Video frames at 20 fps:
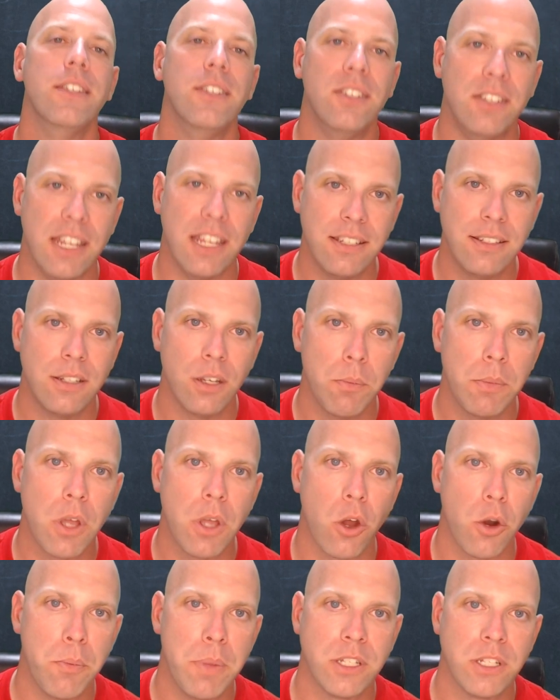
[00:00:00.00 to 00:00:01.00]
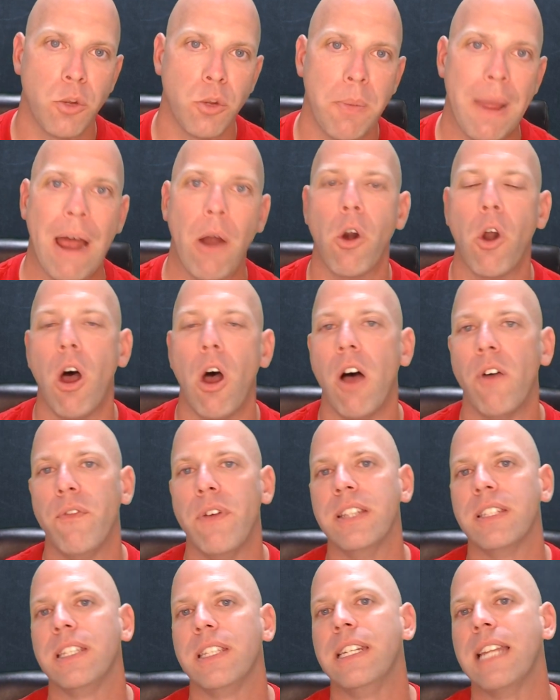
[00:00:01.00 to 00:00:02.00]
system. Go to
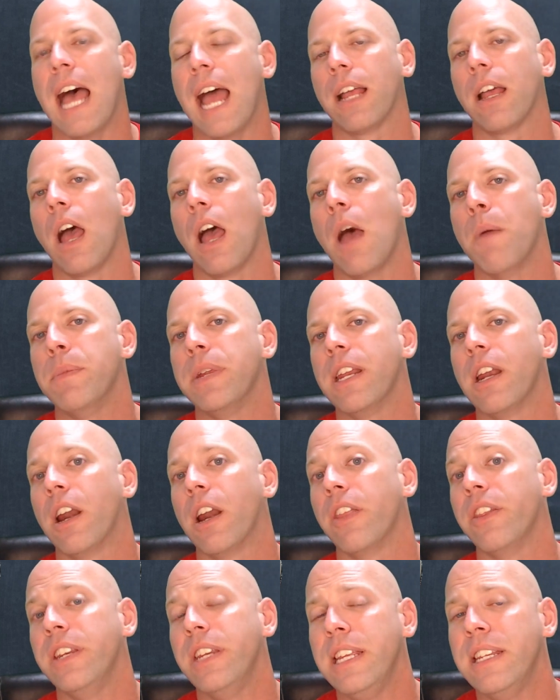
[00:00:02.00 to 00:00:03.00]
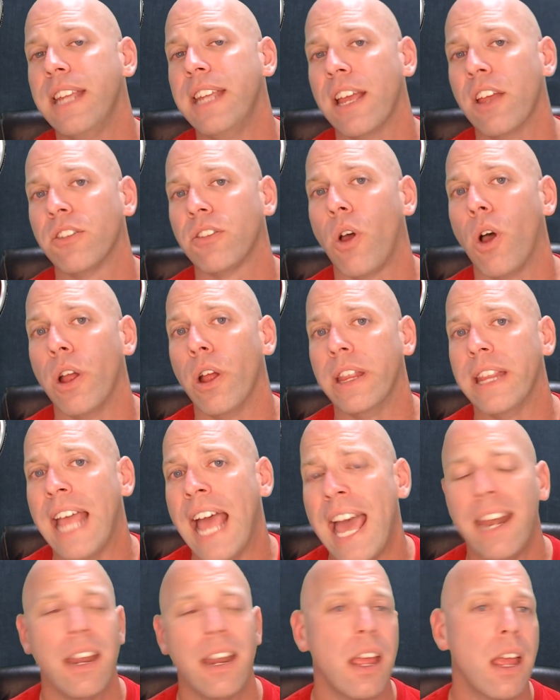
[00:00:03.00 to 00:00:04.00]
pistolpoweroffense.com to get all the details on
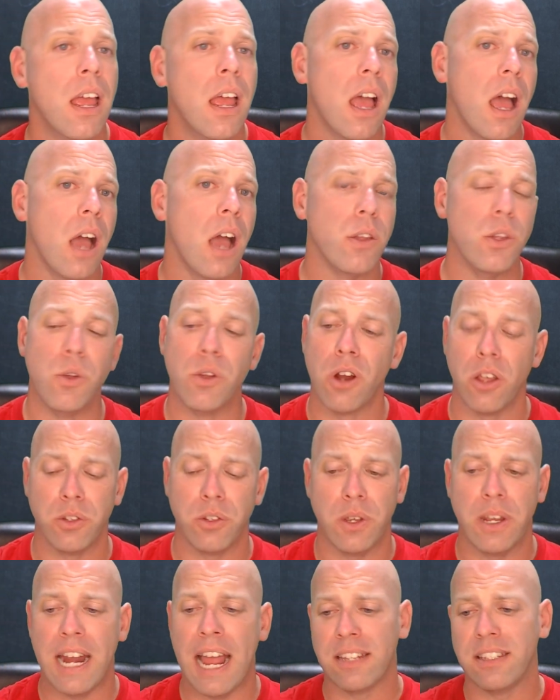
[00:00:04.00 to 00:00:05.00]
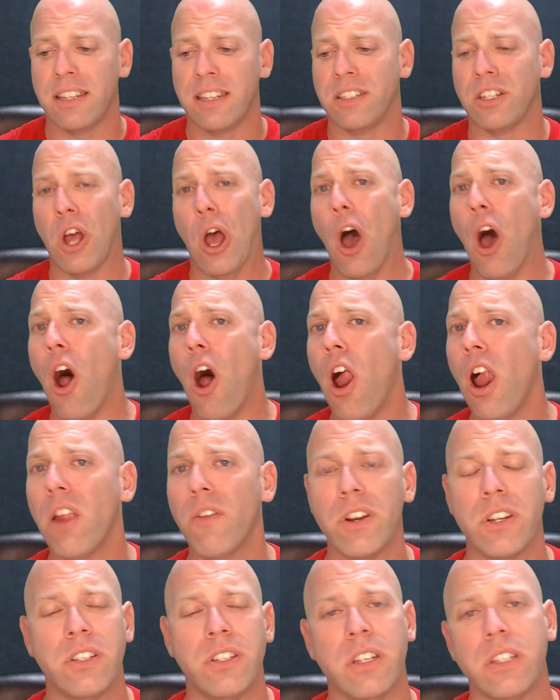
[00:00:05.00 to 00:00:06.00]
that. Uh, you can also get access to all
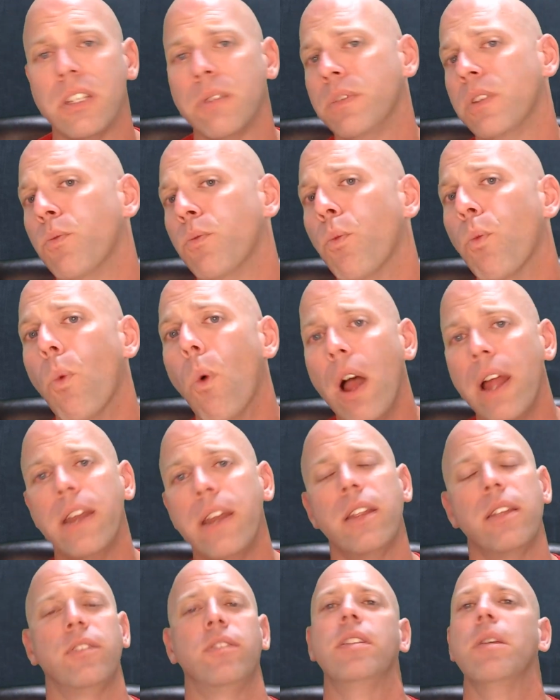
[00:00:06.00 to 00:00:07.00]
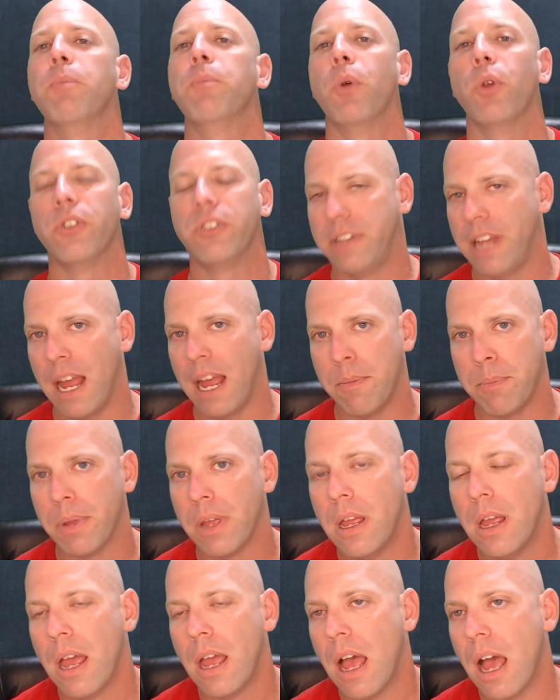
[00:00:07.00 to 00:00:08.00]
of our systems in one simple step
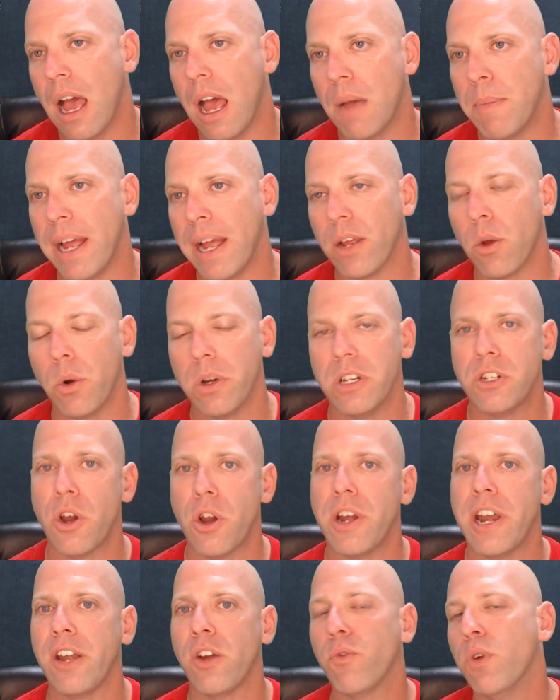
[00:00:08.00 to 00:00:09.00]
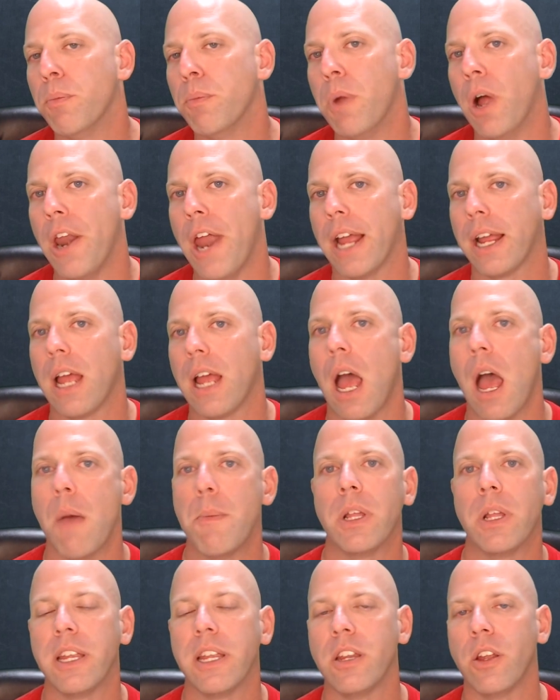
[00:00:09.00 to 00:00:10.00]
uh, by going to
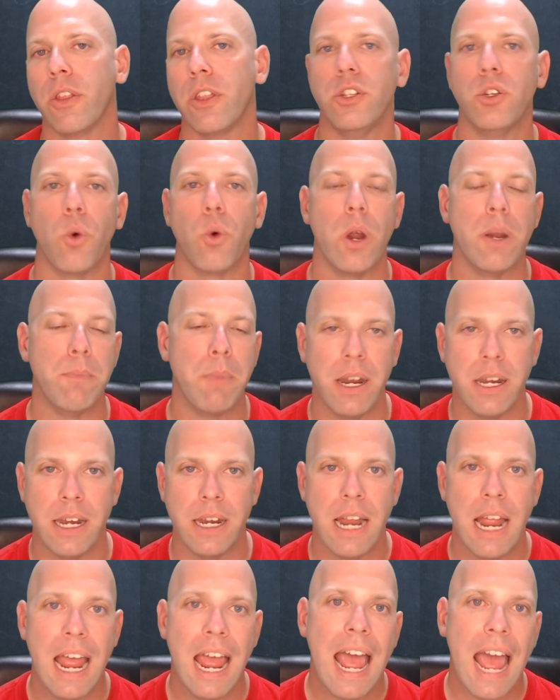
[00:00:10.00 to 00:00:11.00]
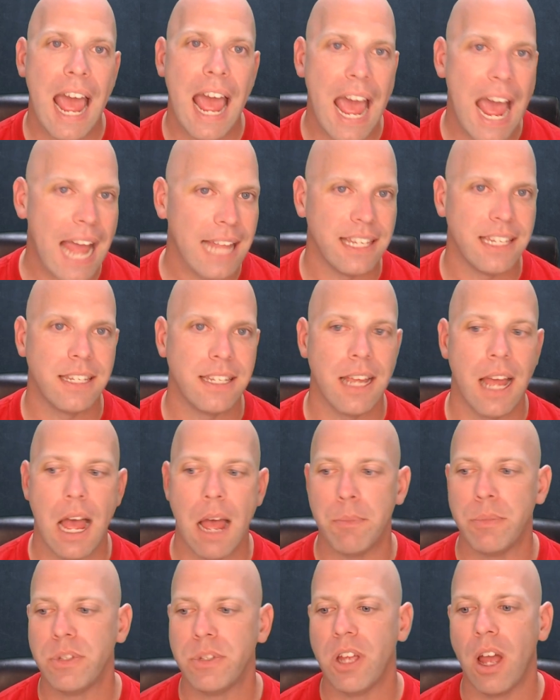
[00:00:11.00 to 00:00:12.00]
joedanielfootball.com, clicking on the join button at the
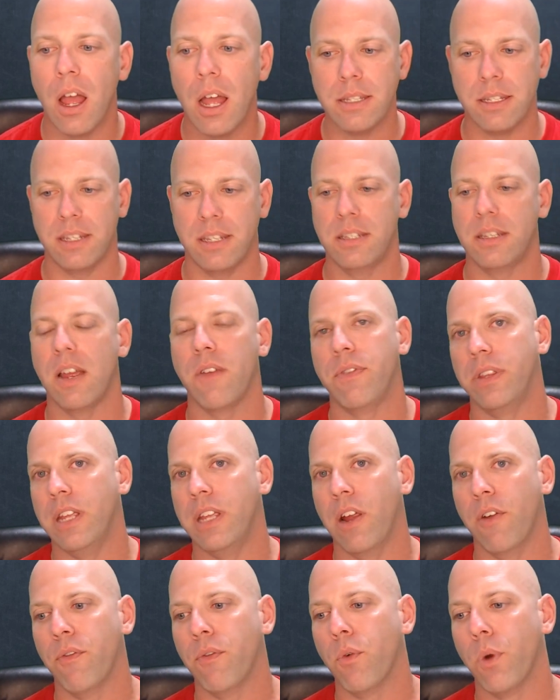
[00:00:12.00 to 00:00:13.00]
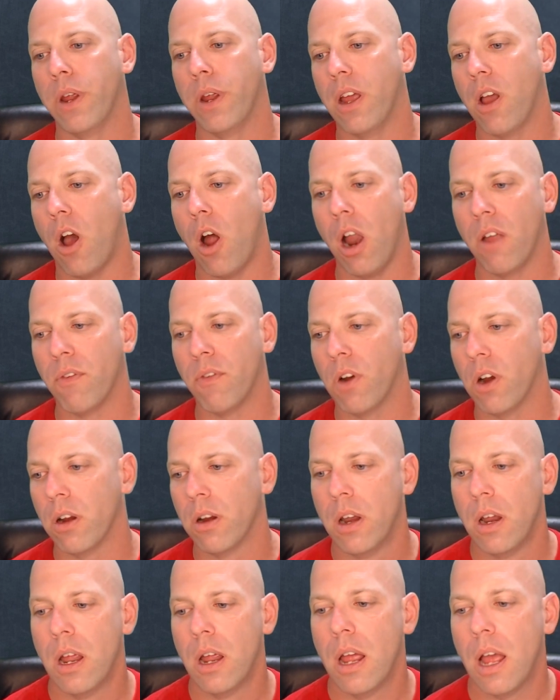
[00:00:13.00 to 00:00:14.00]
top. Tons of stuff in there for you. All of
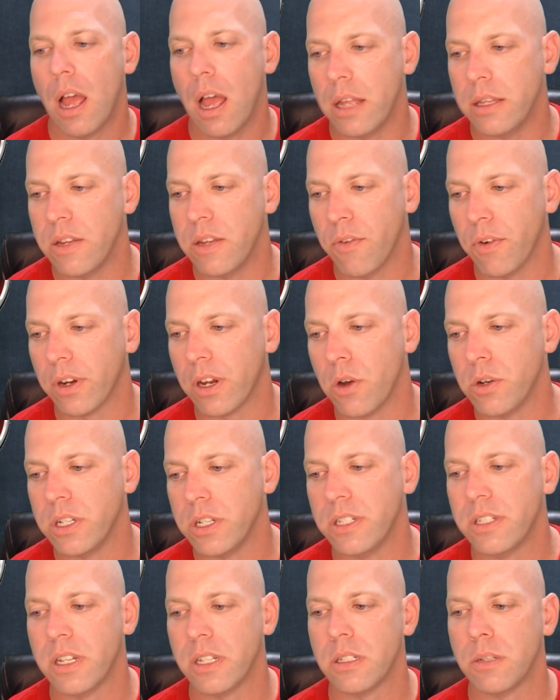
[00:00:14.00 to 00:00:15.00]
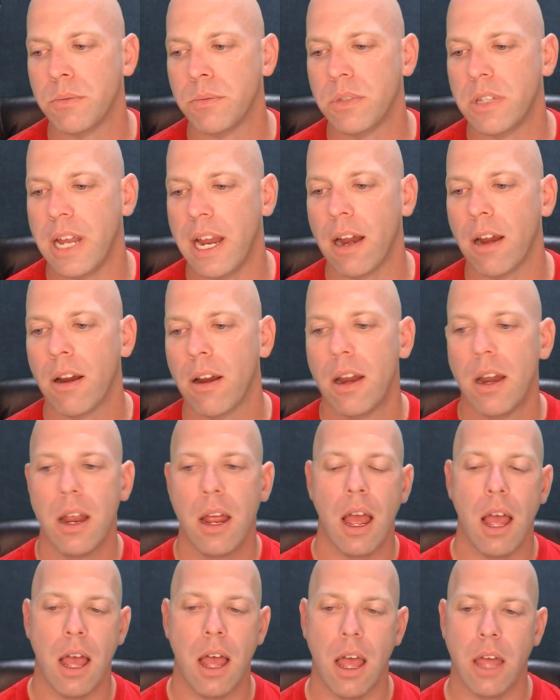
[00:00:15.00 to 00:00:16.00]
our uh, different coaching systems there.
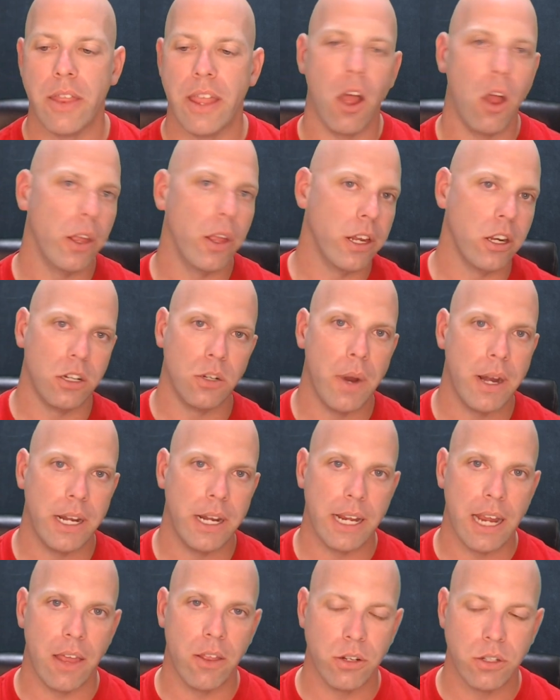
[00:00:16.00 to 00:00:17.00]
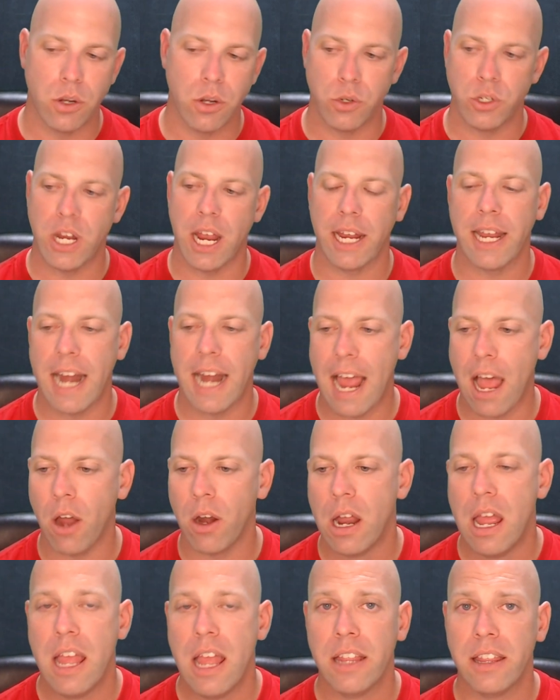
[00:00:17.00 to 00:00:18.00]
Uh, they all intertwine together. So check it
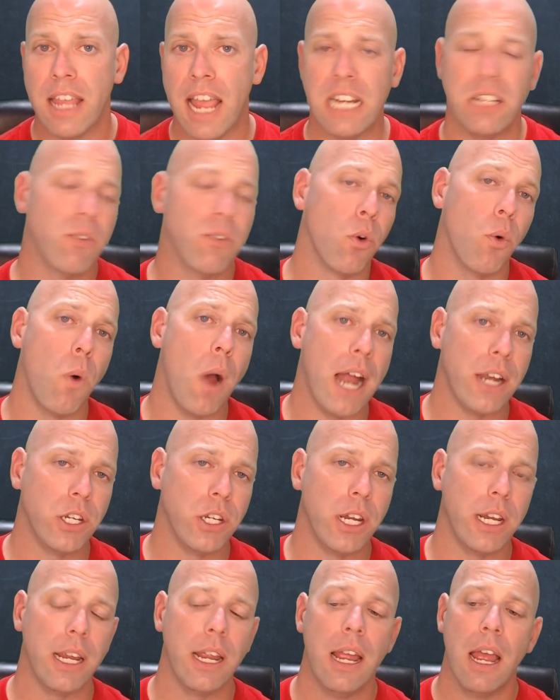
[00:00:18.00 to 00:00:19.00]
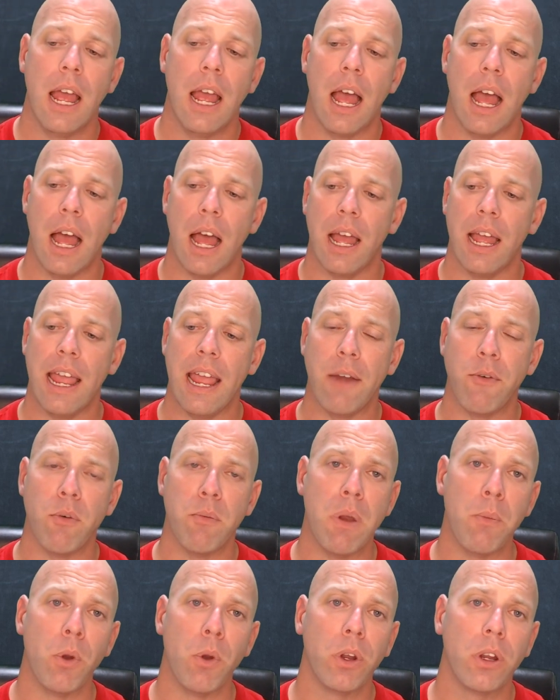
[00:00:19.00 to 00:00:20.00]
out. Thanks for watching. Uh, and
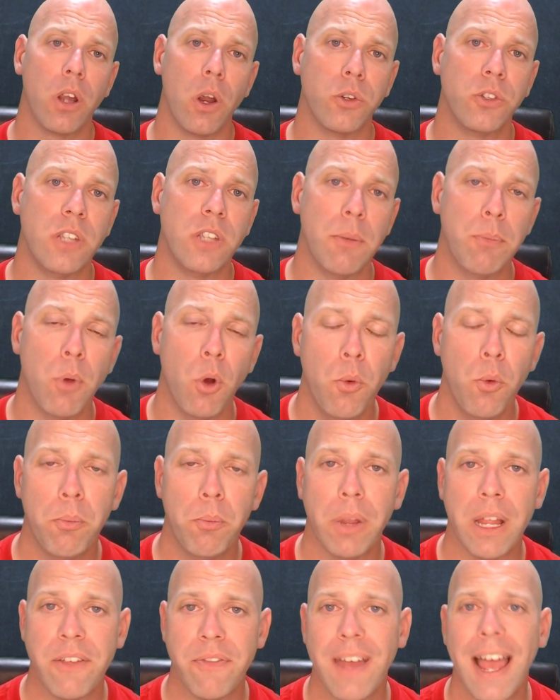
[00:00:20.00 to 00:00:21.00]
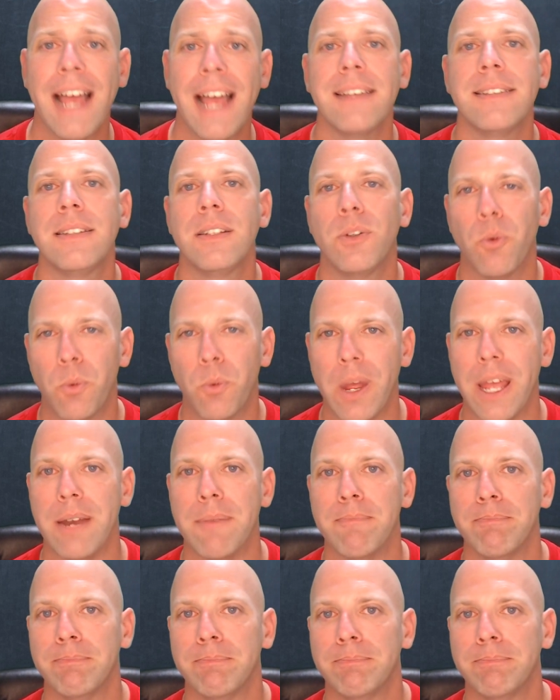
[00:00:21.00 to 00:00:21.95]
remember, coach simple, play fast, win.